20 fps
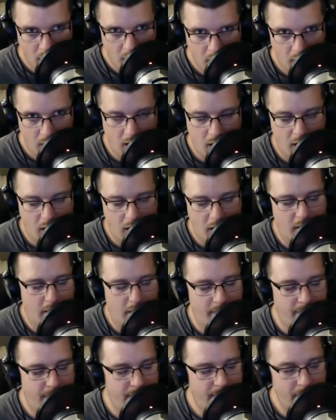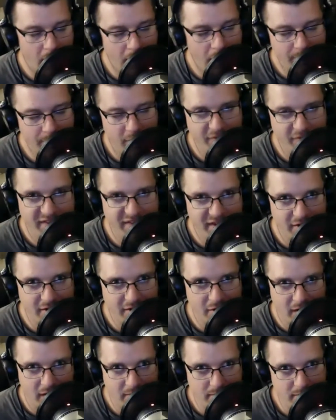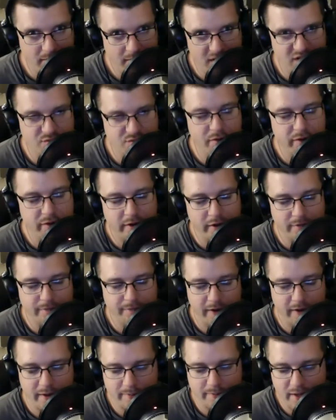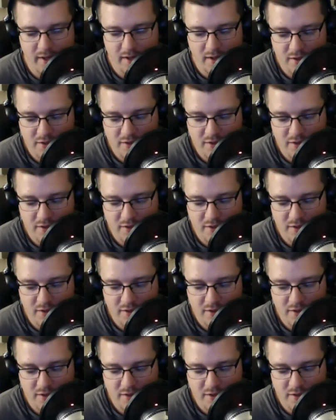I'm on the internet. That's where you can find me.